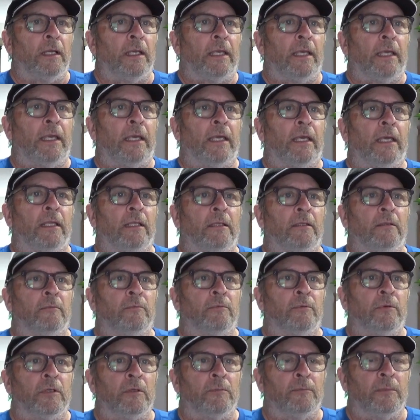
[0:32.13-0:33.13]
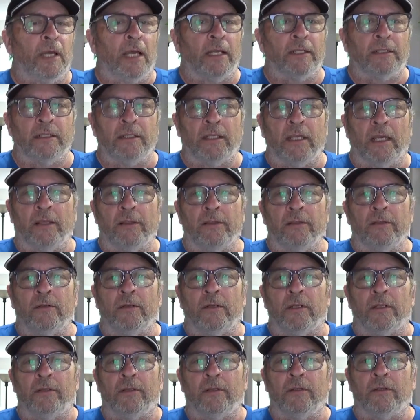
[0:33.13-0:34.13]
and put them back together,
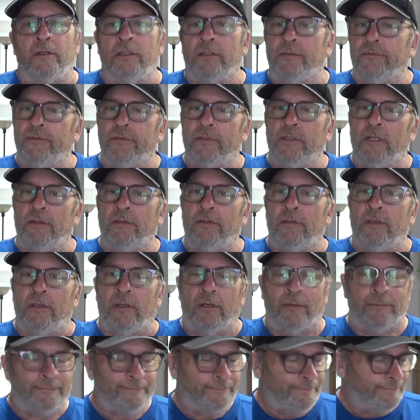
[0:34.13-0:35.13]
and they're good for another year.